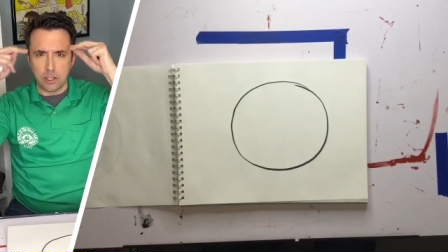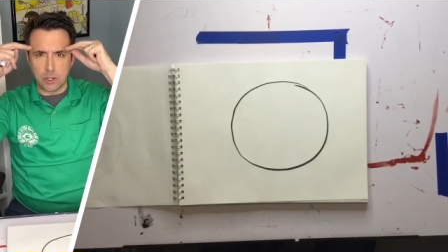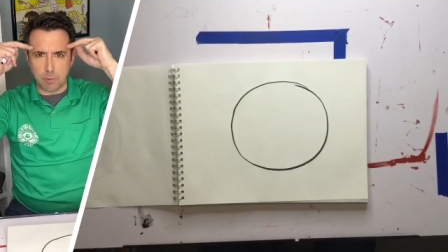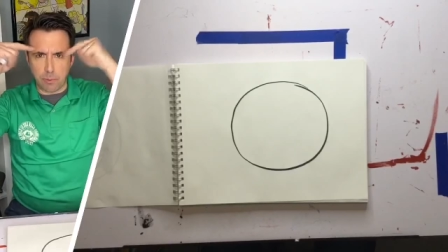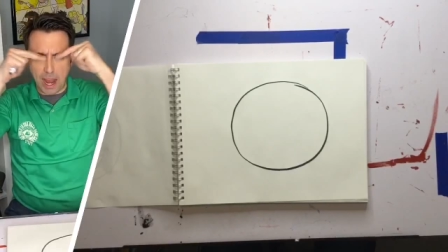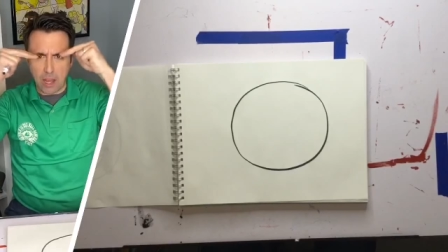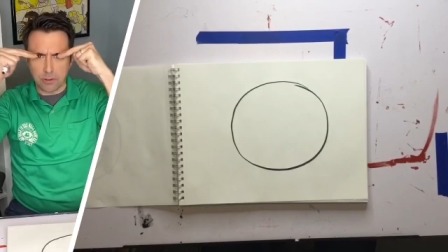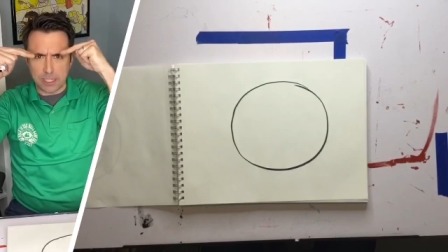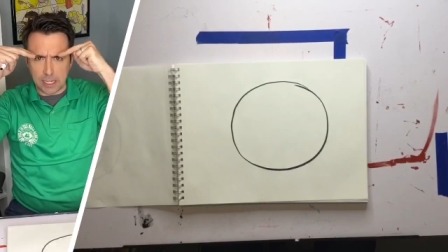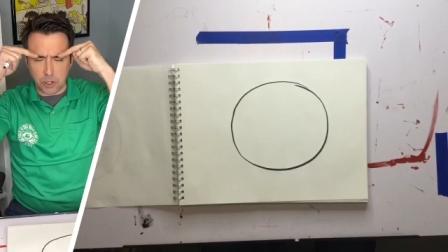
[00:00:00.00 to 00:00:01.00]
your
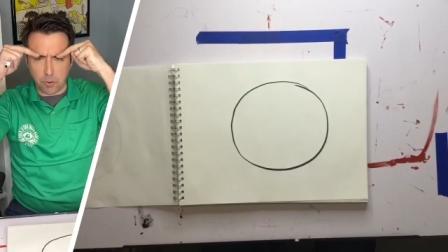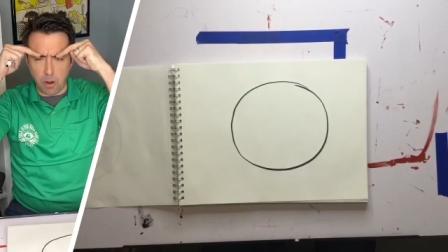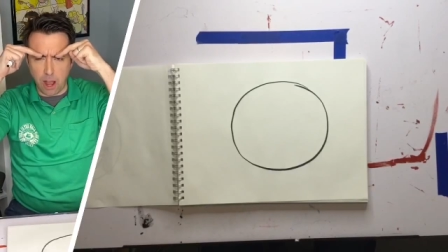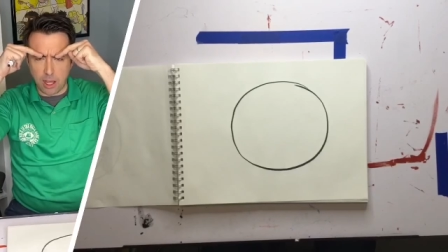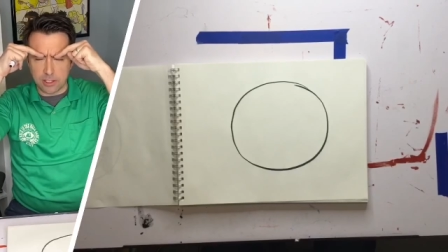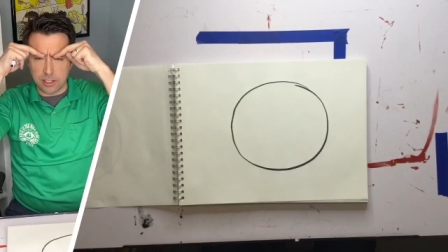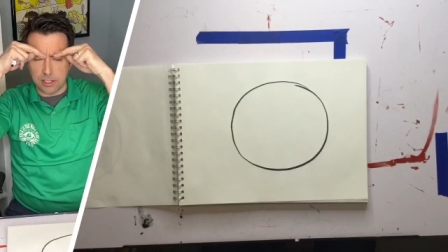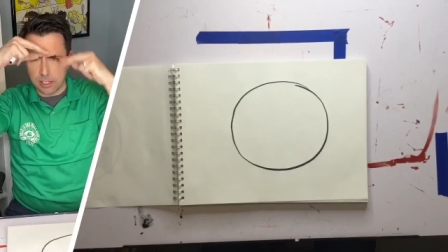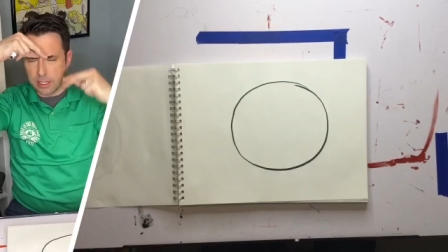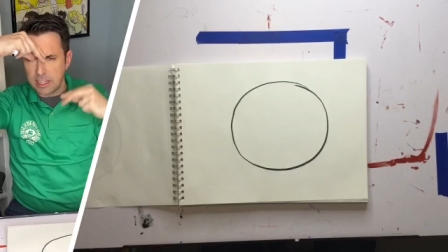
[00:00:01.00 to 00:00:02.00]
brows get
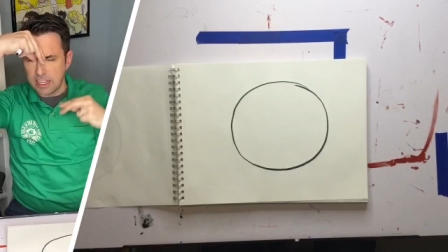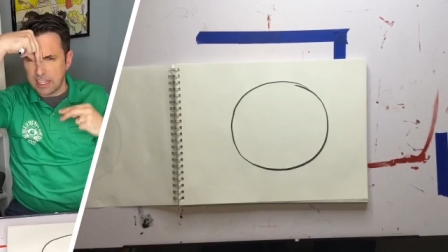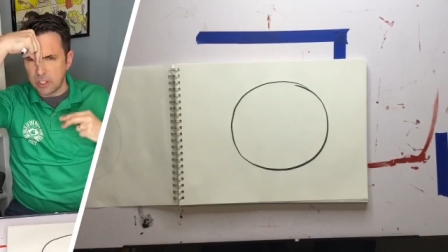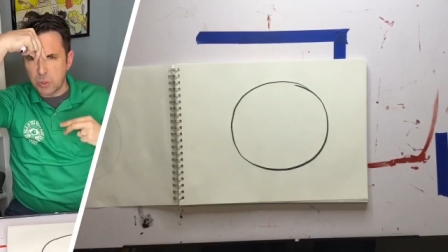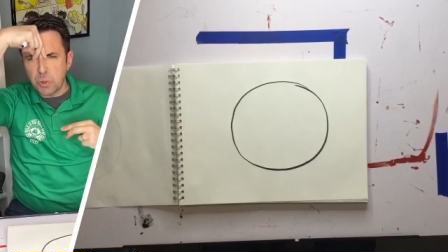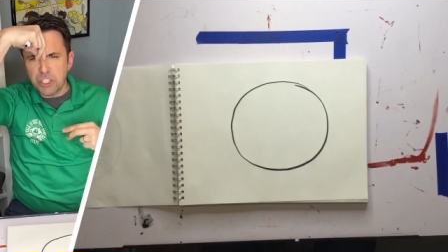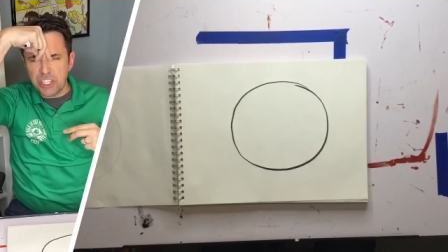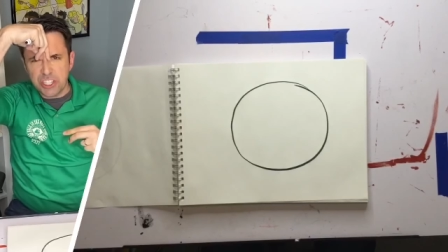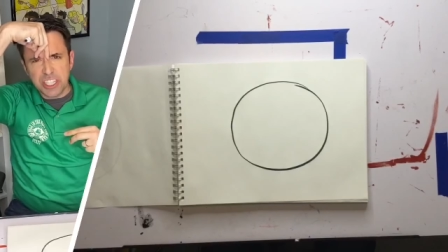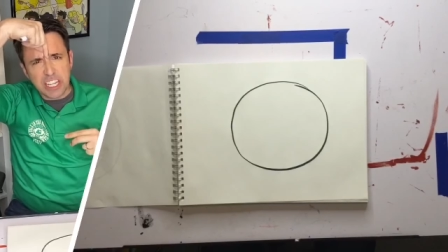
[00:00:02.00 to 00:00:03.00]
cross, it
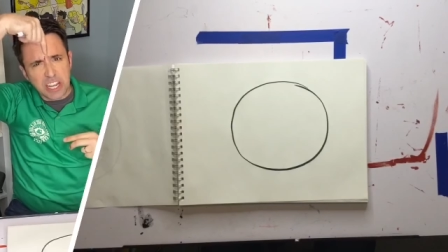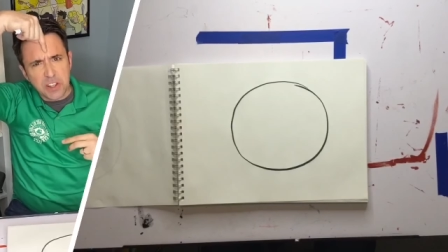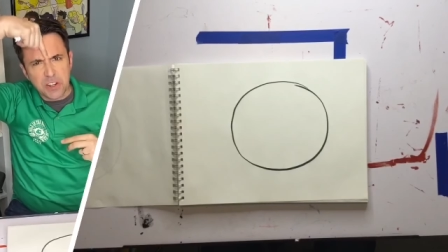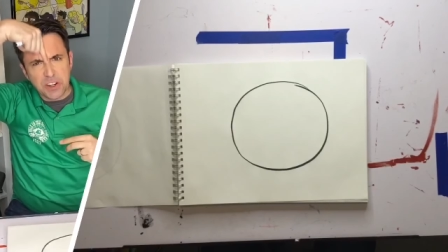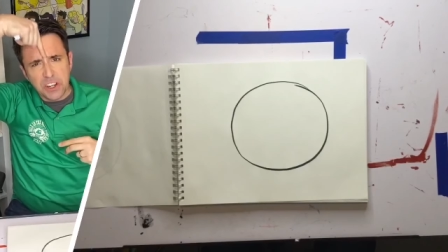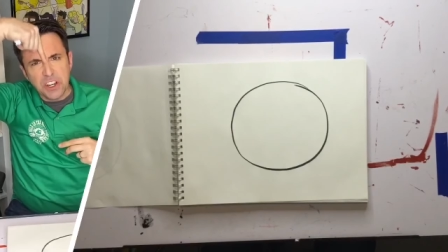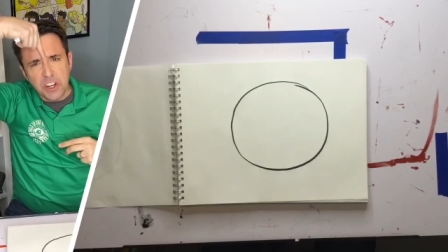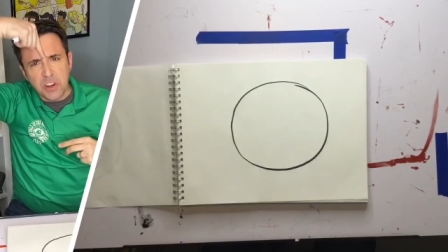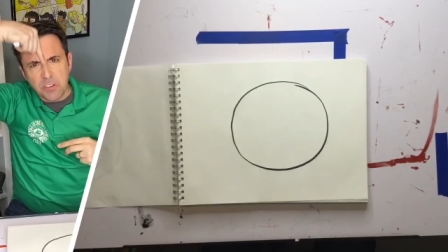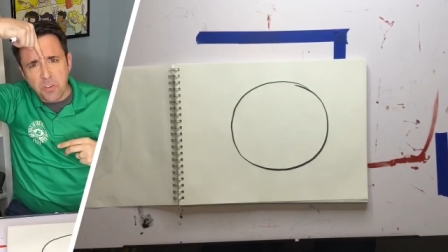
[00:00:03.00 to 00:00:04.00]
squishes together,
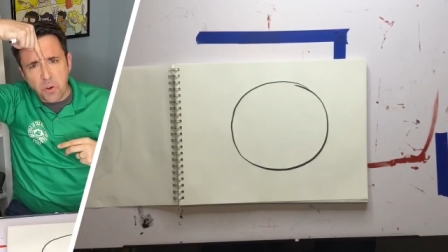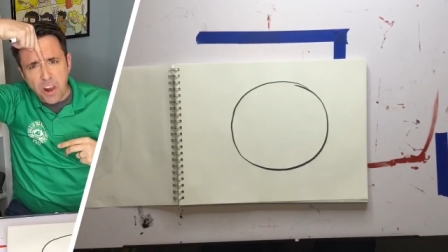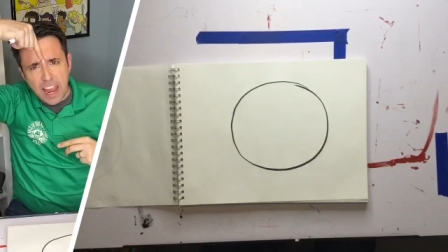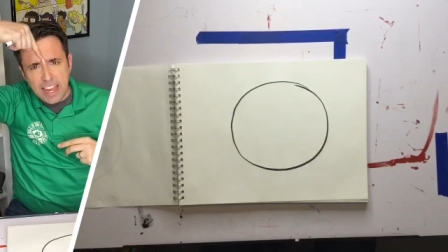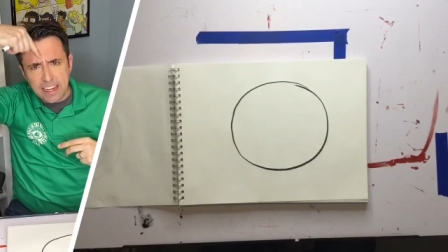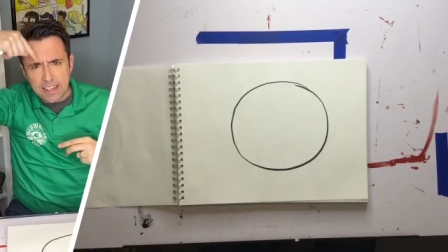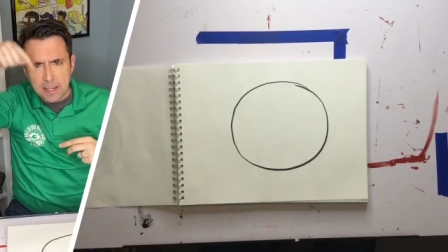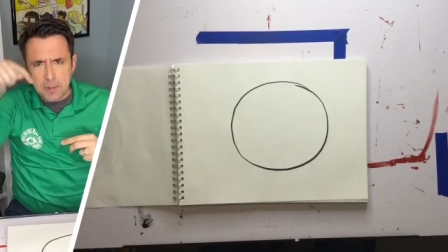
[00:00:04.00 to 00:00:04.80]
your forehead,